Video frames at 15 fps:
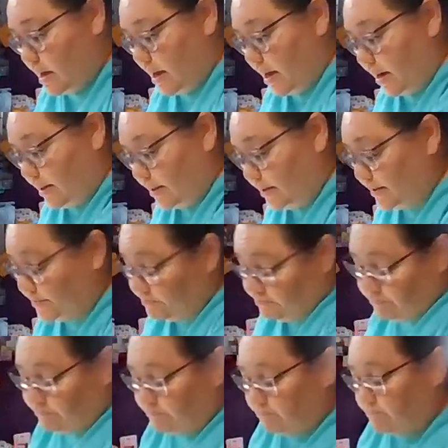and
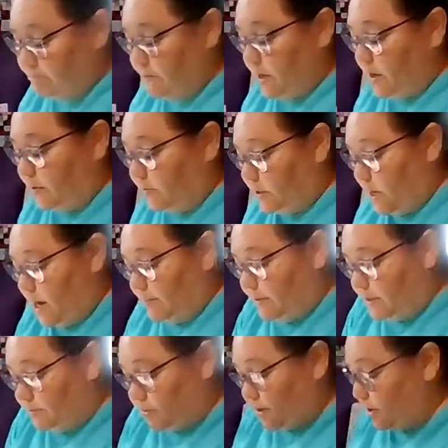
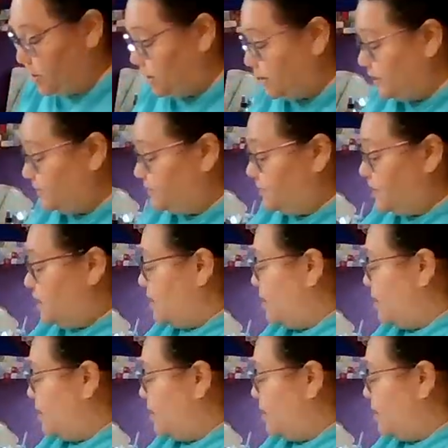time is precious.